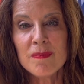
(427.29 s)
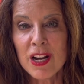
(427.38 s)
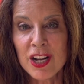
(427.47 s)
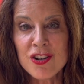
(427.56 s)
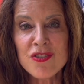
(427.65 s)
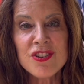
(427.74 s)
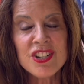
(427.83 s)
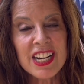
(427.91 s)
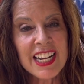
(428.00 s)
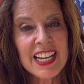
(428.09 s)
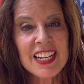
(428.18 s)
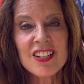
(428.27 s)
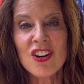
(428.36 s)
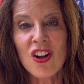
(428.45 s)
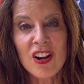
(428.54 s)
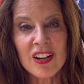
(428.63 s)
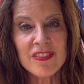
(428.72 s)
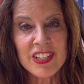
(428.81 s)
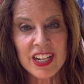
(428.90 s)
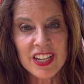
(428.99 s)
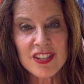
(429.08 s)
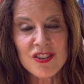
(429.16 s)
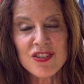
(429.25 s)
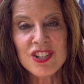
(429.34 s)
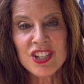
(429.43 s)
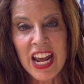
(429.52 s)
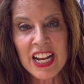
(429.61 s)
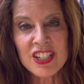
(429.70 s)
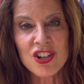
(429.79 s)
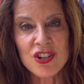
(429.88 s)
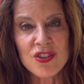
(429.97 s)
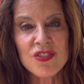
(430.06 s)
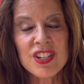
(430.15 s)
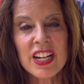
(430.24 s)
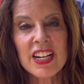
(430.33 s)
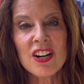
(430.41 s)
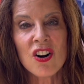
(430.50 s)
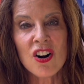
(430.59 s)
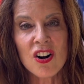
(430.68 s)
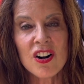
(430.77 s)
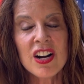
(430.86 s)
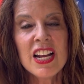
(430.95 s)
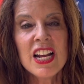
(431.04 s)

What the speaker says: understand all of the other statutes that are